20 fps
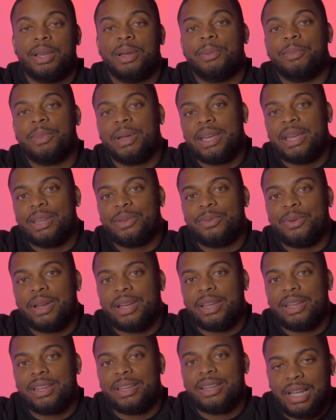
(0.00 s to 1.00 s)
But
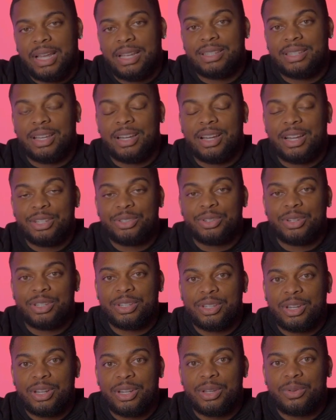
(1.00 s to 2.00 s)
anyway, it's a
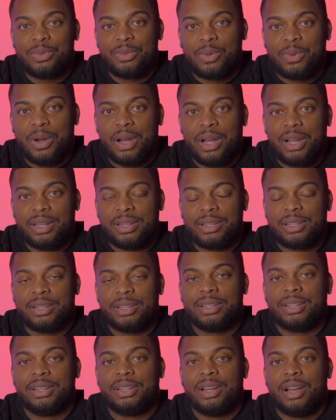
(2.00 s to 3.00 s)
130 watt
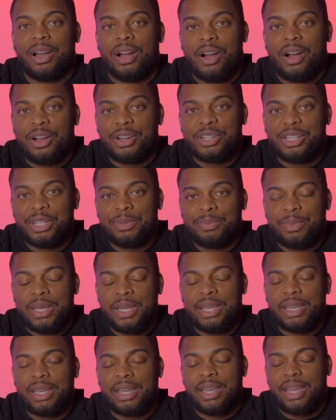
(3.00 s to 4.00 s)

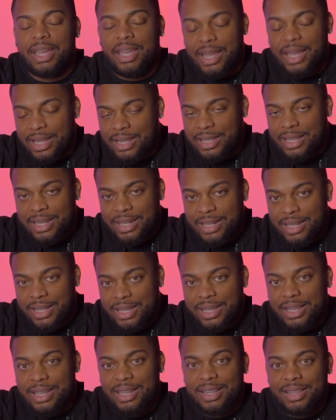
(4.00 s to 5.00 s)
RGB
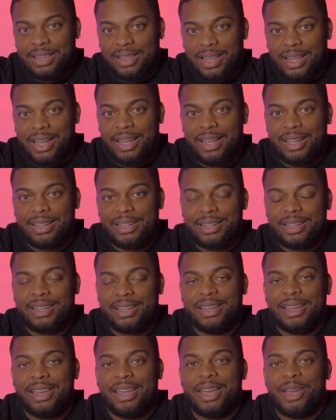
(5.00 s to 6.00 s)
LED light.
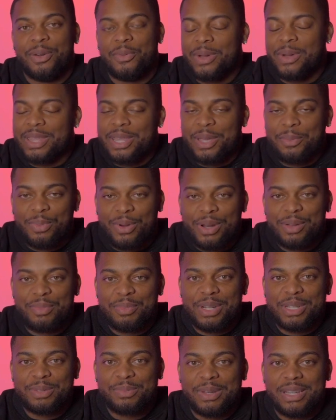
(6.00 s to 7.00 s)
And what that pretty
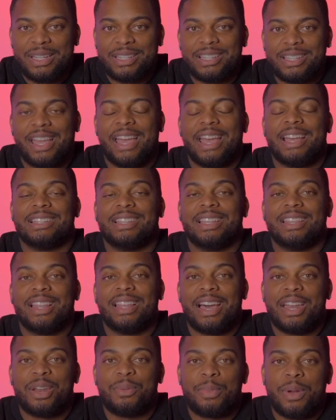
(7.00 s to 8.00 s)
much means, it has a
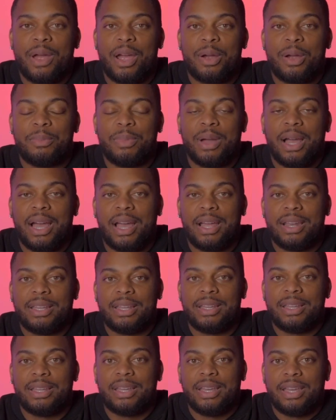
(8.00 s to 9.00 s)
lot of power behind
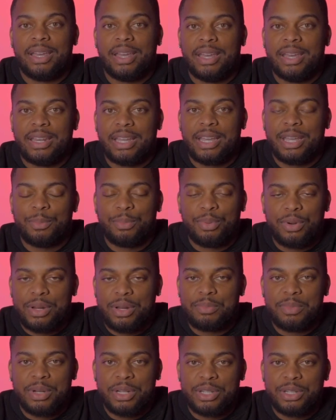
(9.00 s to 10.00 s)
it, and it can
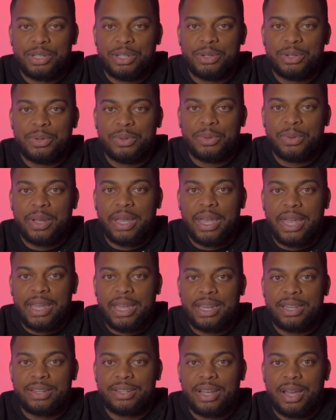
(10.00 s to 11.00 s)
pretty much do
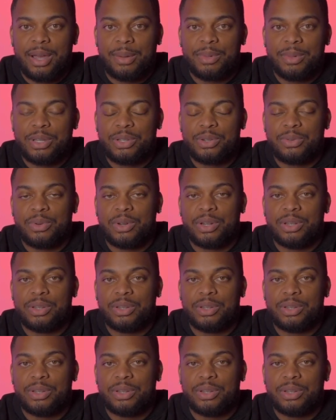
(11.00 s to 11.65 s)
any job that you want